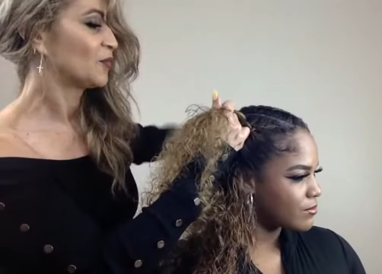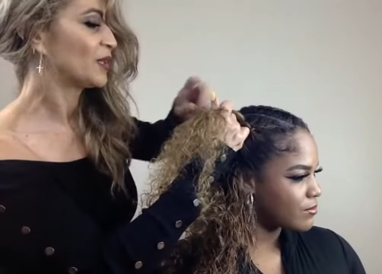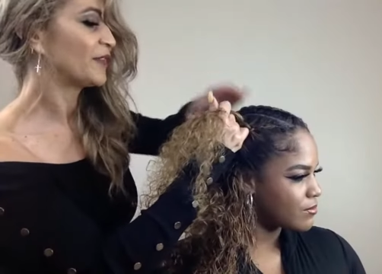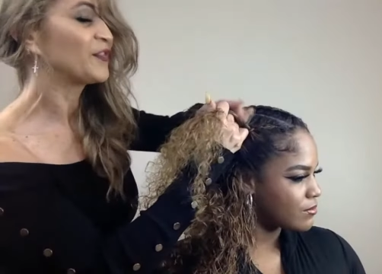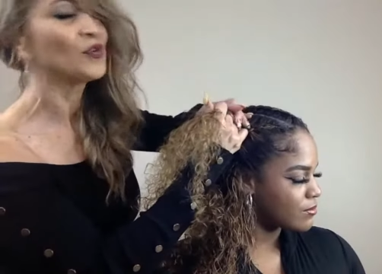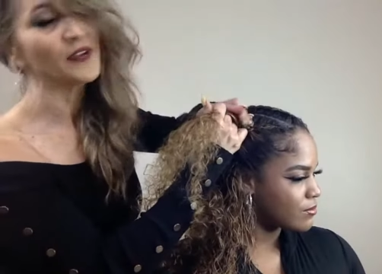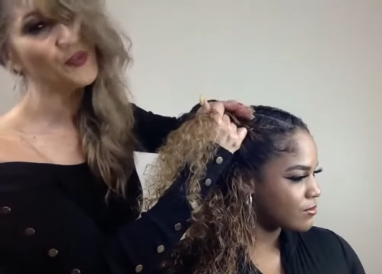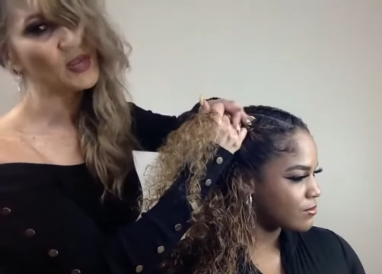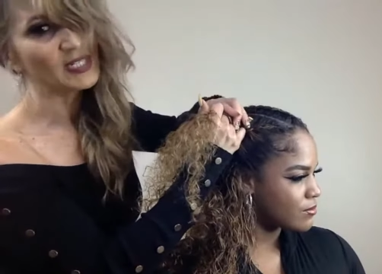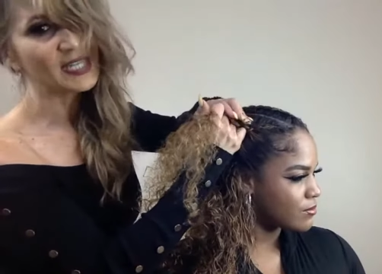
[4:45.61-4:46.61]
Speaker 1: But if you
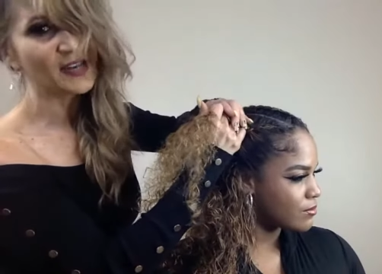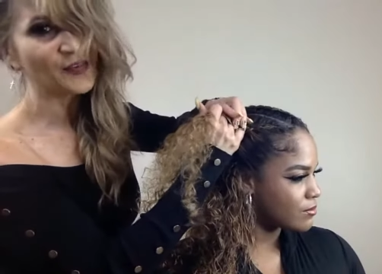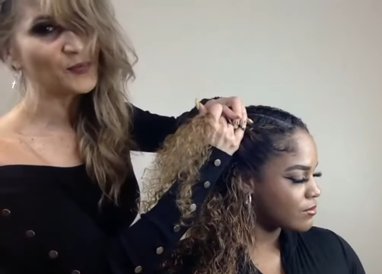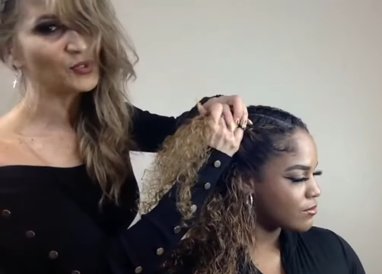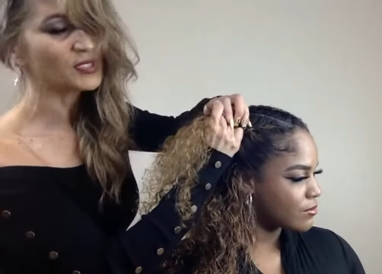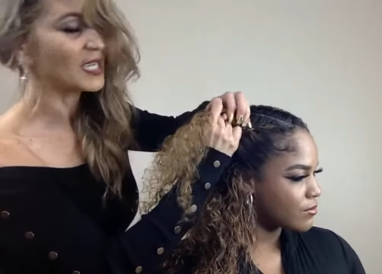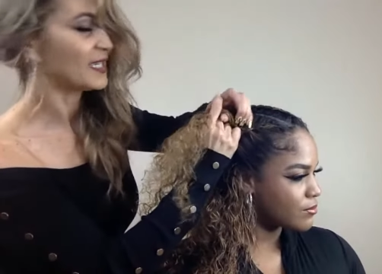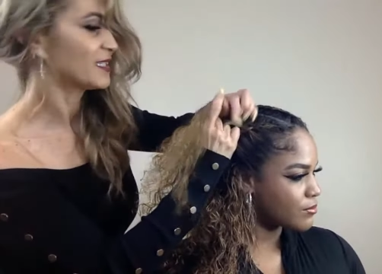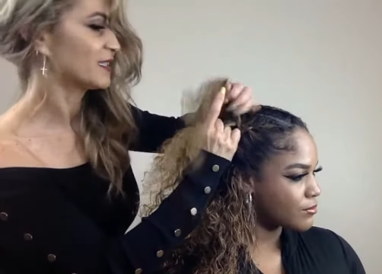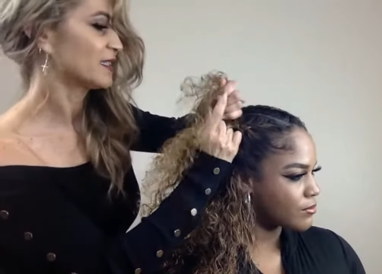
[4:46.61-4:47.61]
if you want to take it from both
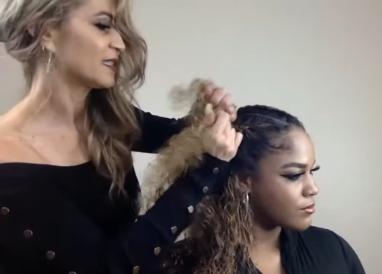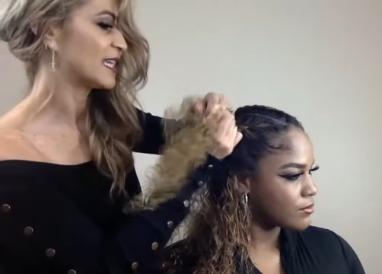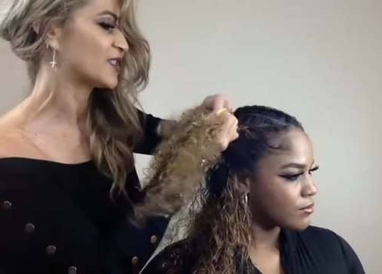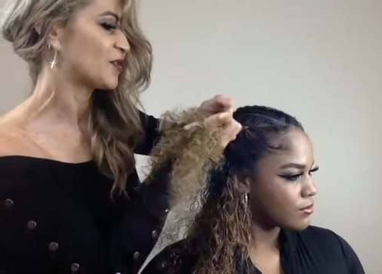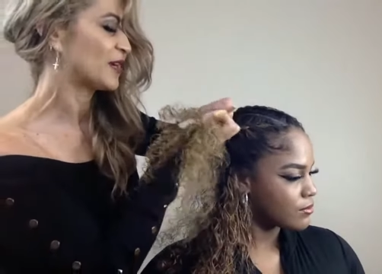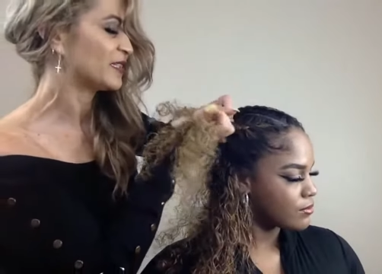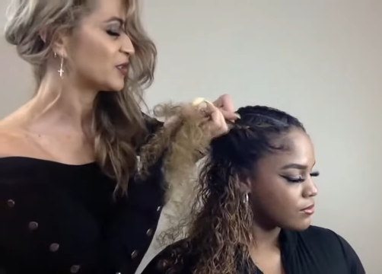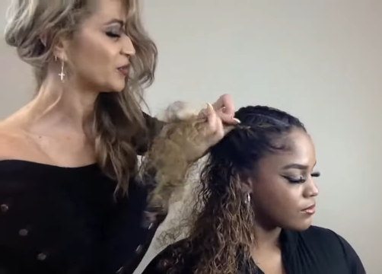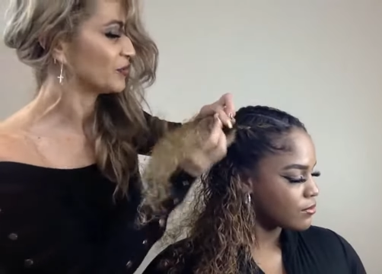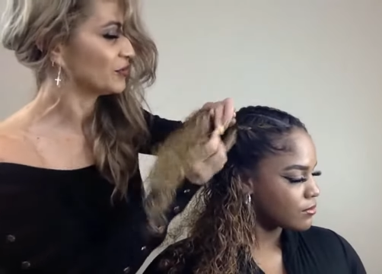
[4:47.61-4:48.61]
sides, that's all
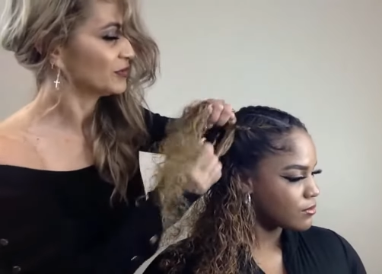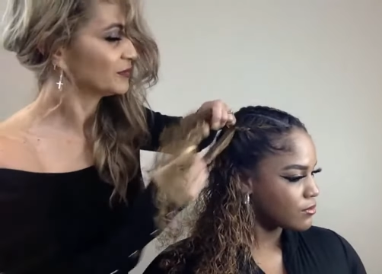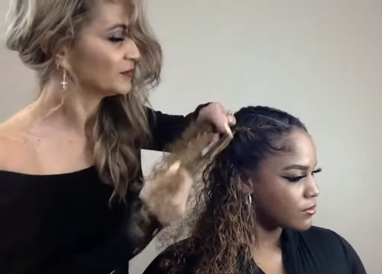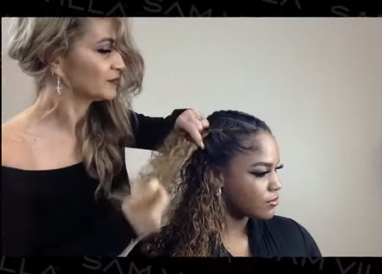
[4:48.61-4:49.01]
right too.